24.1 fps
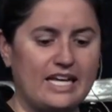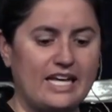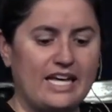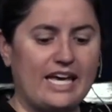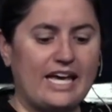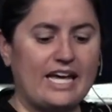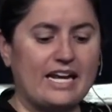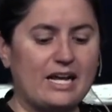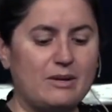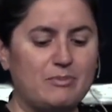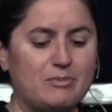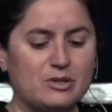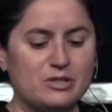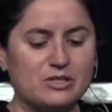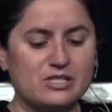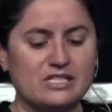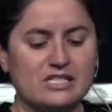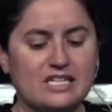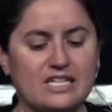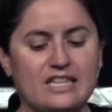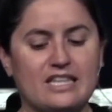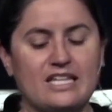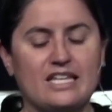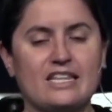And I
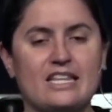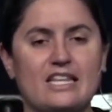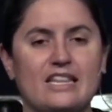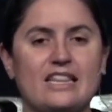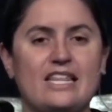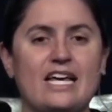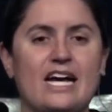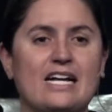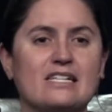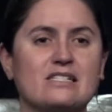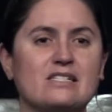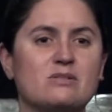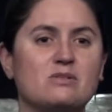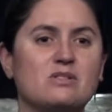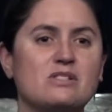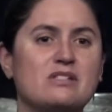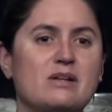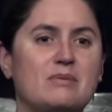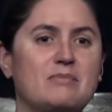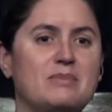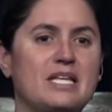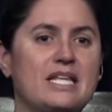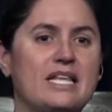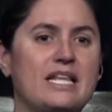personally think that that's
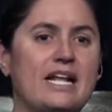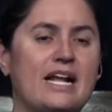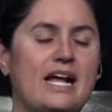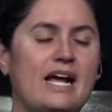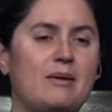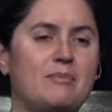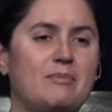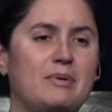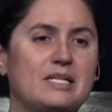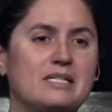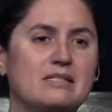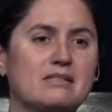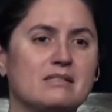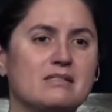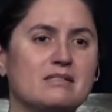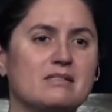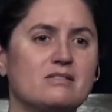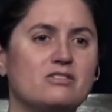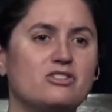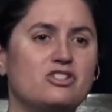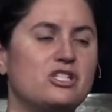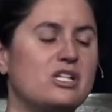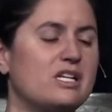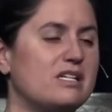something that happens
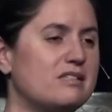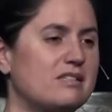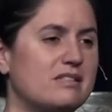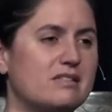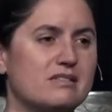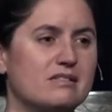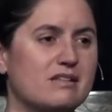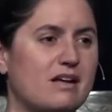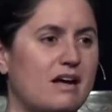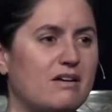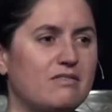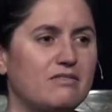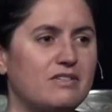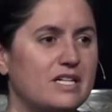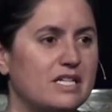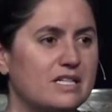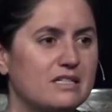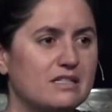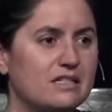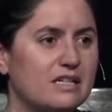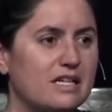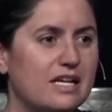just as often